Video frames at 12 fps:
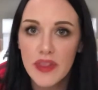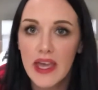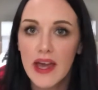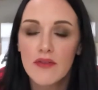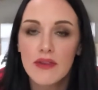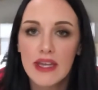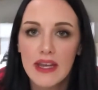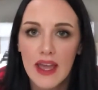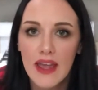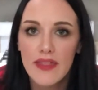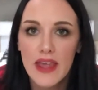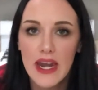oven, and
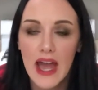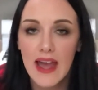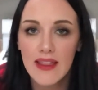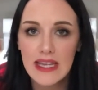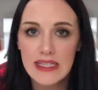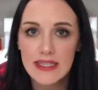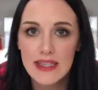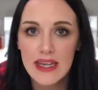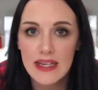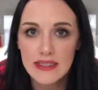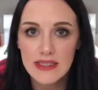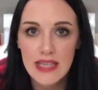then I like to let it
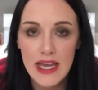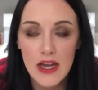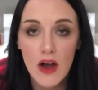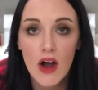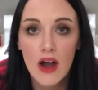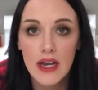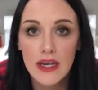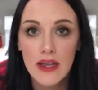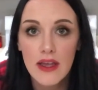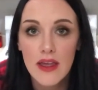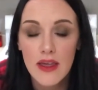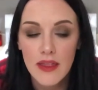set on
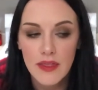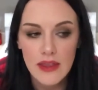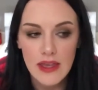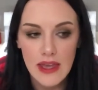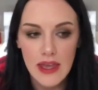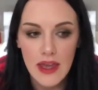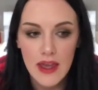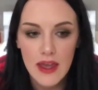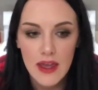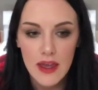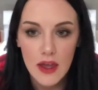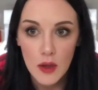the
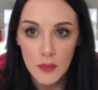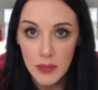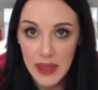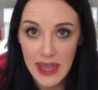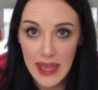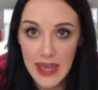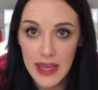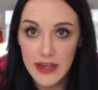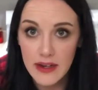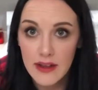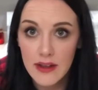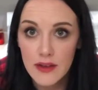pan
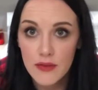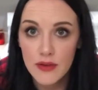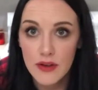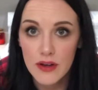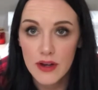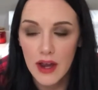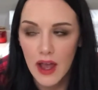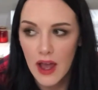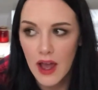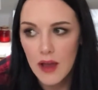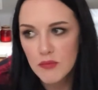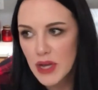for
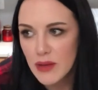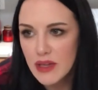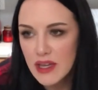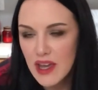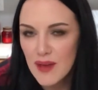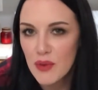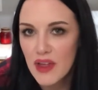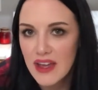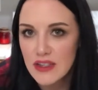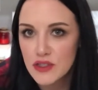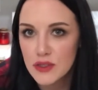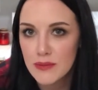probably a couple
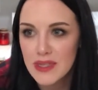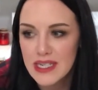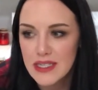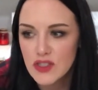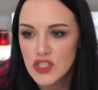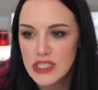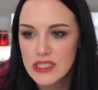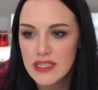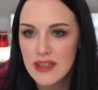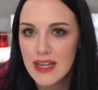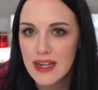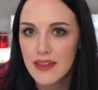extra minutes just to
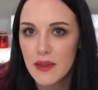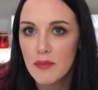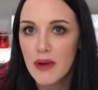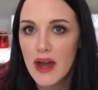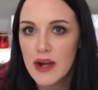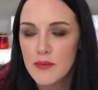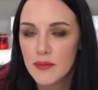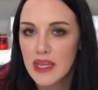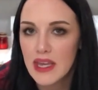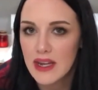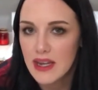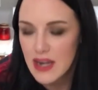let the bottom
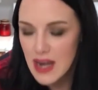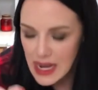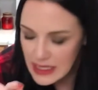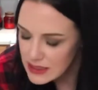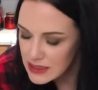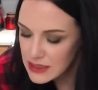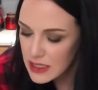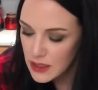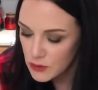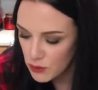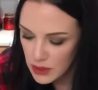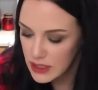get nice and
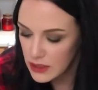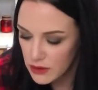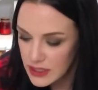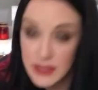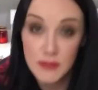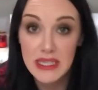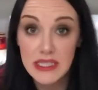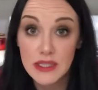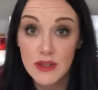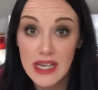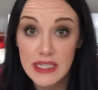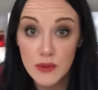really crispy. So
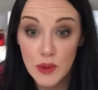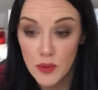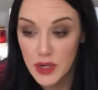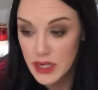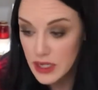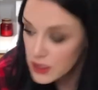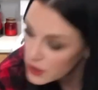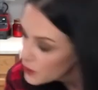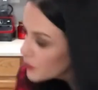that's what we're gonna do.